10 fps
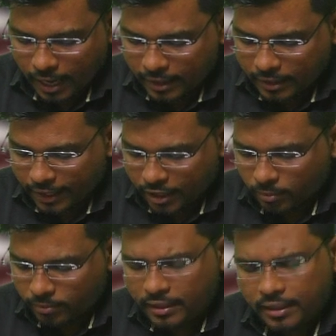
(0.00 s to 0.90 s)
the end of the
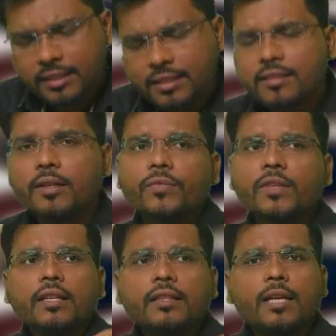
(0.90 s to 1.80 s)
lease term.
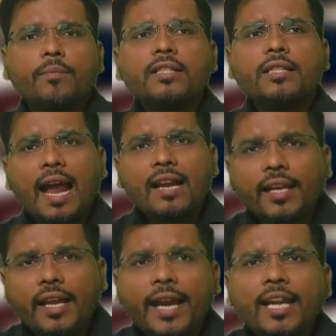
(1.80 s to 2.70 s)
That means at the
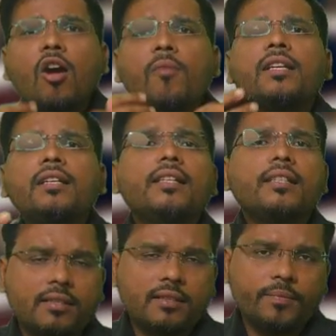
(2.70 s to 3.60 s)
end of the lease
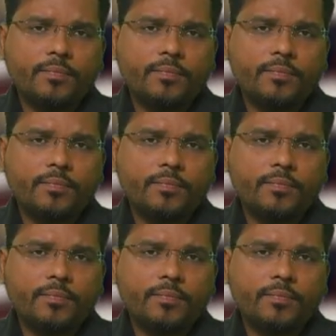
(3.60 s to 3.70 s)
term,